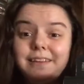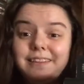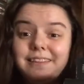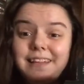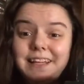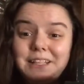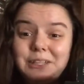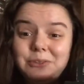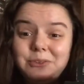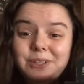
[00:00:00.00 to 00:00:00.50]

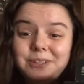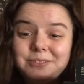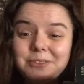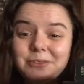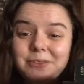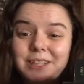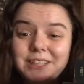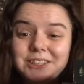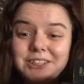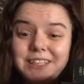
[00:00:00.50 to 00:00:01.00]
Thank you all for
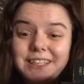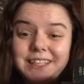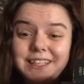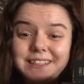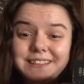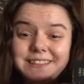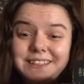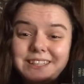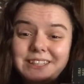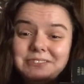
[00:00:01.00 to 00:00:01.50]
watching, and
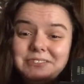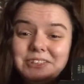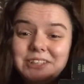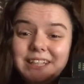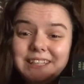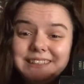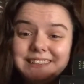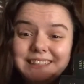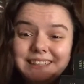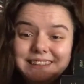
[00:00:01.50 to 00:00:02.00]
I'll see all of you
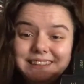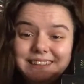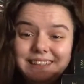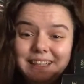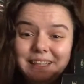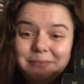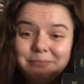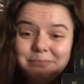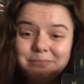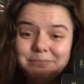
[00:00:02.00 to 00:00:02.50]
guys next
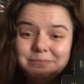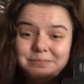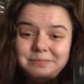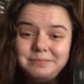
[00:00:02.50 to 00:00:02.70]
time.